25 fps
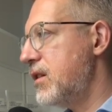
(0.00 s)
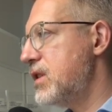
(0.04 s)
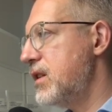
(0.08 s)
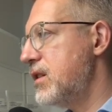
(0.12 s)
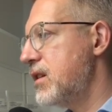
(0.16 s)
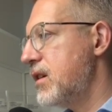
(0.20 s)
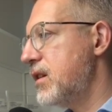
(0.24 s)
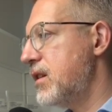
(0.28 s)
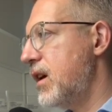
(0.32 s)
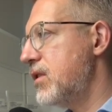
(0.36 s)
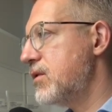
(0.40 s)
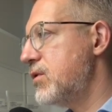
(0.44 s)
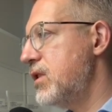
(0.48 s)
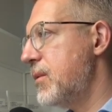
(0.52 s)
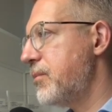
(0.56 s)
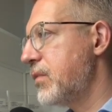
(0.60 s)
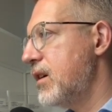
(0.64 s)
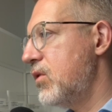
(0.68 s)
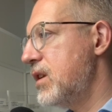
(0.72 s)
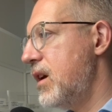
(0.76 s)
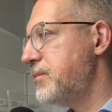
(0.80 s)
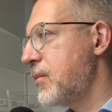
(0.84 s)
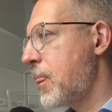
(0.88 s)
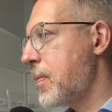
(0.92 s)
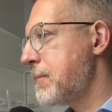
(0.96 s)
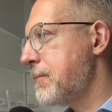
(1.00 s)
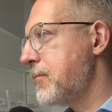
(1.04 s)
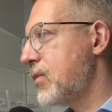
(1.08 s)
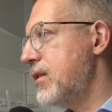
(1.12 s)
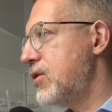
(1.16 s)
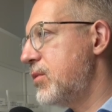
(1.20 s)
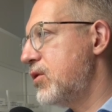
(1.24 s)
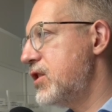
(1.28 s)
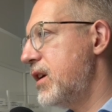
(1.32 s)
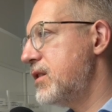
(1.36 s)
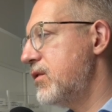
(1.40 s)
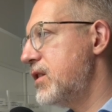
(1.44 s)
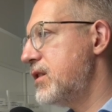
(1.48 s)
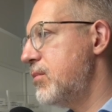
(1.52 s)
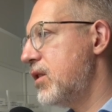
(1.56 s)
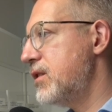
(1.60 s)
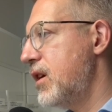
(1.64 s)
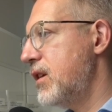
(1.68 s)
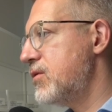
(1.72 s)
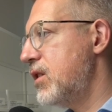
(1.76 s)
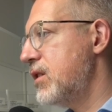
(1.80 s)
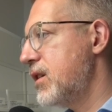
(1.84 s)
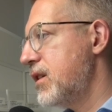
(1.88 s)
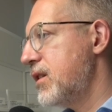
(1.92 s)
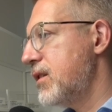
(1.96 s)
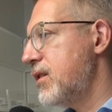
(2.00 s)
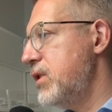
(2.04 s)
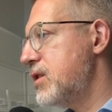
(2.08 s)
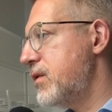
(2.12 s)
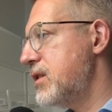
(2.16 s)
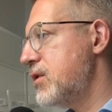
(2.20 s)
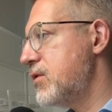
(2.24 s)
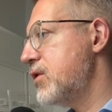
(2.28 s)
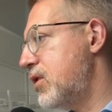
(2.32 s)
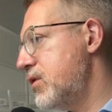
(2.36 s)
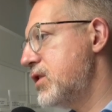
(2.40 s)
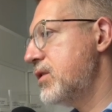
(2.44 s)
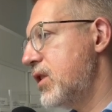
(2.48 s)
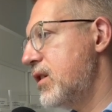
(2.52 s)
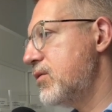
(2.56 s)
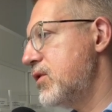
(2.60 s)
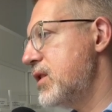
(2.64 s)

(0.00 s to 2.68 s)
Exactly. And they focused on crafting these uh,